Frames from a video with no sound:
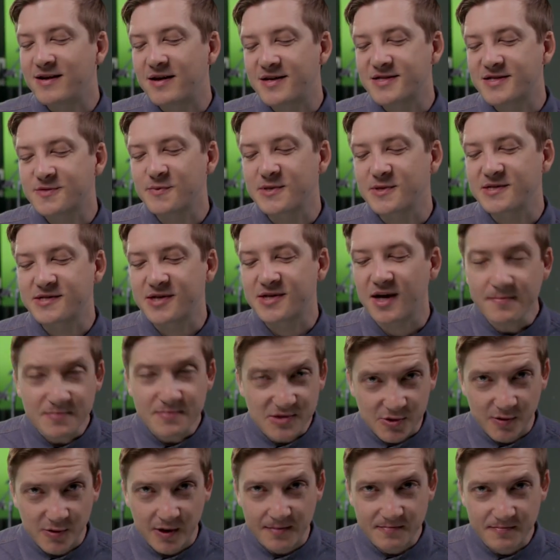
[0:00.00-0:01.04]
nice with
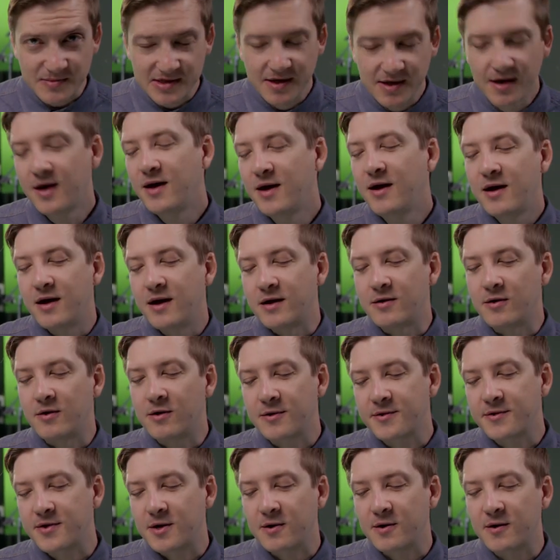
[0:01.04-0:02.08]
TypeScript, and
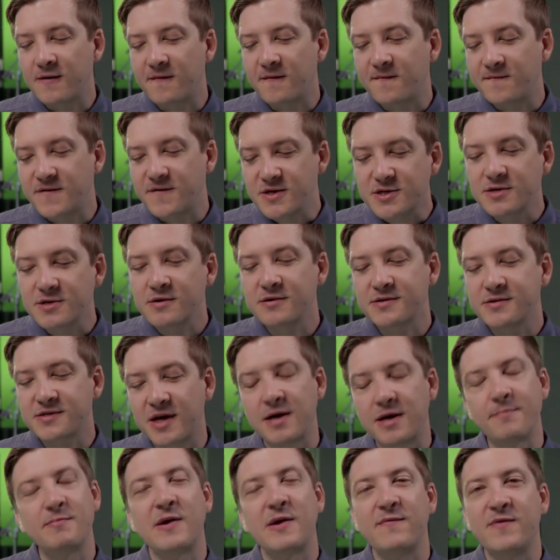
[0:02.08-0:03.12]
are there official
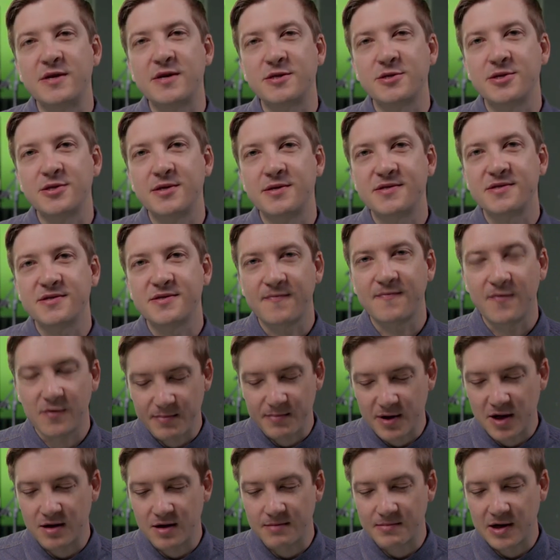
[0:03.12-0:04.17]
type definitions for
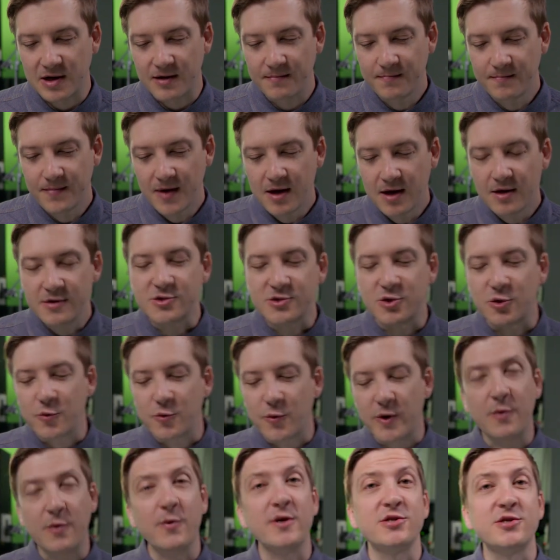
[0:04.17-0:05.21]
Polymer? So
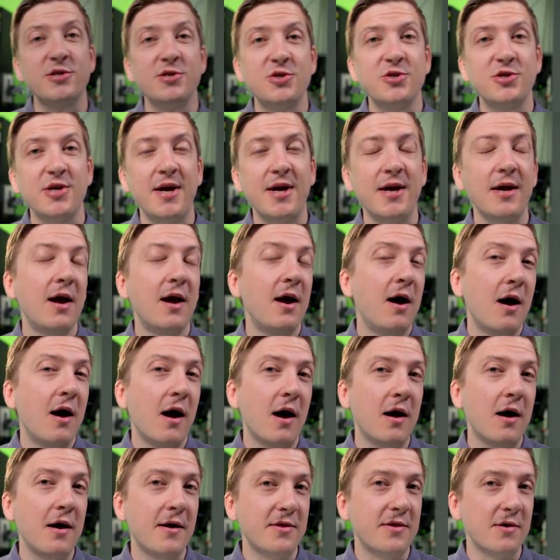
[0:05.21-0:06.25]
great question, Jay.
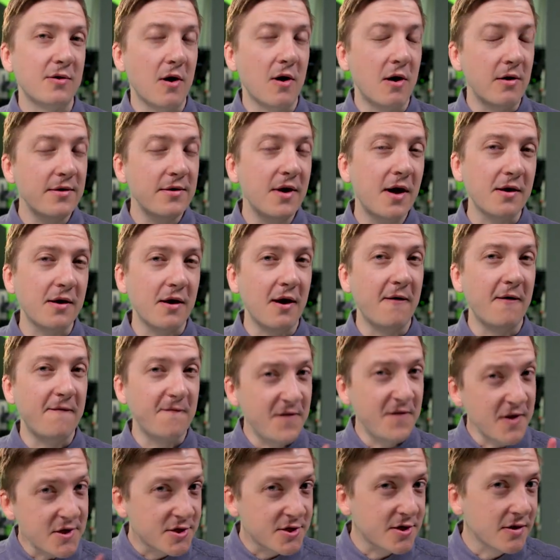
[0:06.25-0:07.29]
Uh, there are not
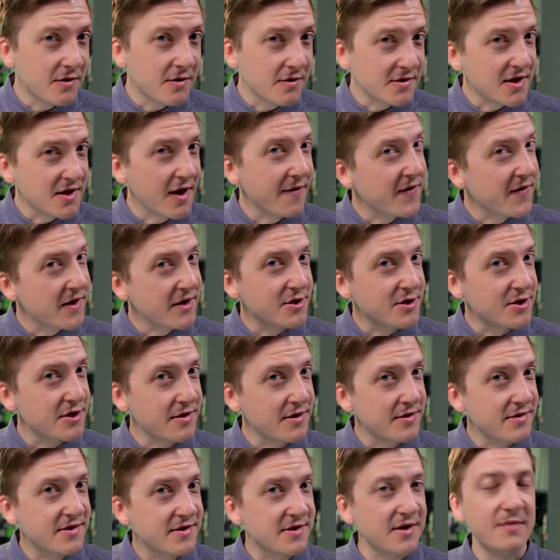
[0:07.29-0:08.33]
official
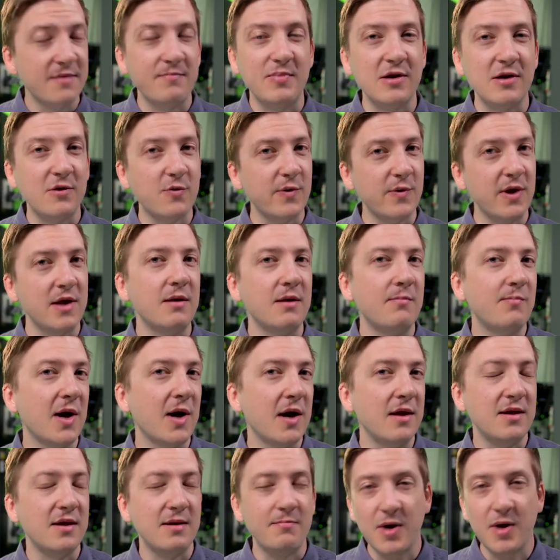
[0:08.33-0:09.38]
definitions that have been created
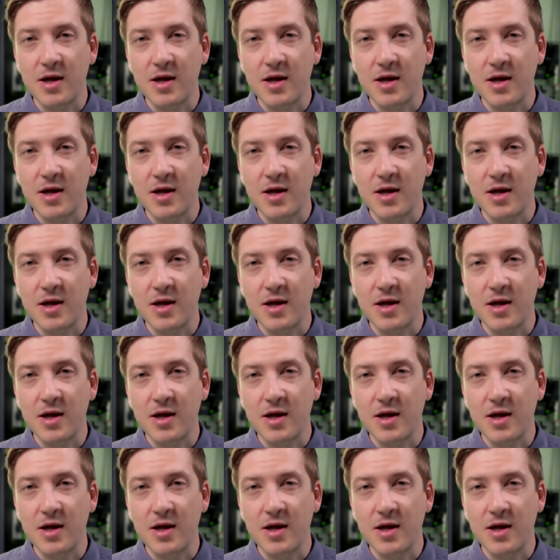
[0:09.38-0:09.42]
by the